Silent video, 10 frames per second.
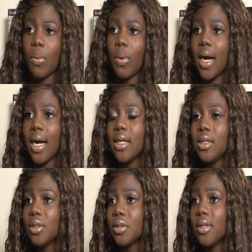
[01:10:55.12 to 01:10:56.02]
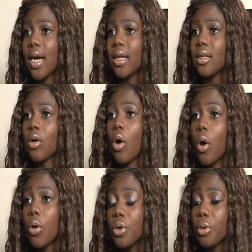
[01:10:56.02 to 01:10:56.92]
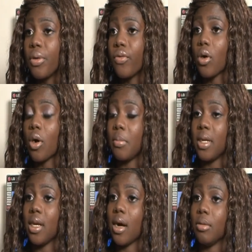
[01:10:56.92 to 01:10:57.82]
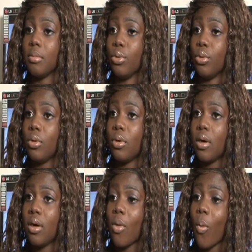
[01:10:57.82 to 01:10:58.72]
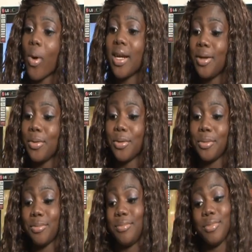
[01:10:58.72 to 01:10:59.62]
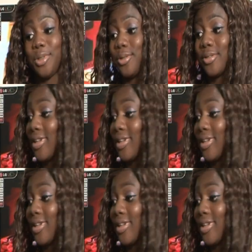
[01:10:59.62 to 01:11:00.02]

Why should I call you before coming down, Bubu? When I know you